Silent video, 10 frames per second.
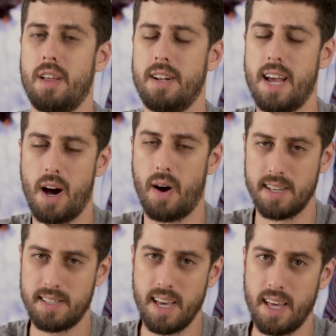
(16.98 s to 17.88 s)
Now, I
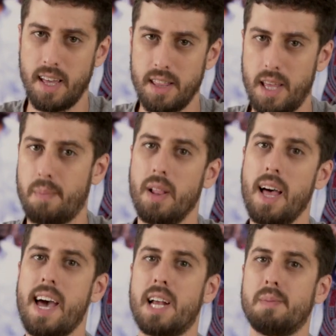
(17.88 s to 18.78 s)
say they
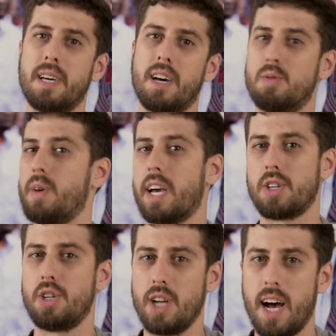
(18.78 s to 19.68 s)
planned because we
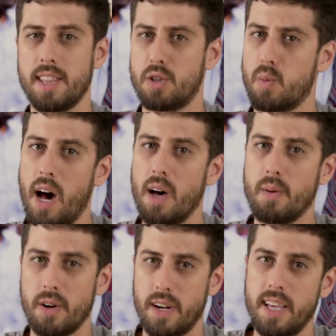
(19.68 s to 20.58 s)
actually shot this while
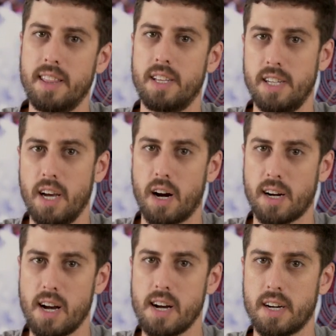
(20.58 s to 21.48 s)
we were in the DR
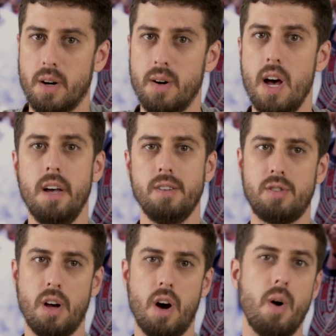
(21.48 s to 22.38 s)
Congo,
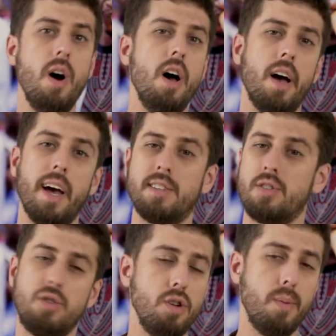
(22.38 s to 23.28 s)
so it's a
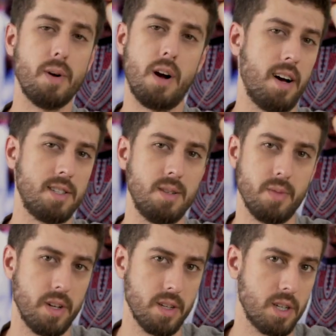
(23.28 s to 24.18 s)
super awesome
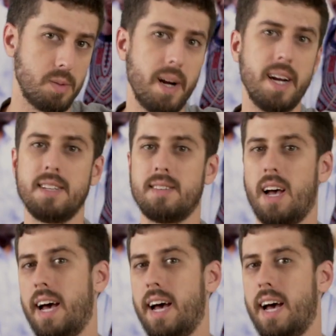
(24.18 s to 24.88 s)
little experience.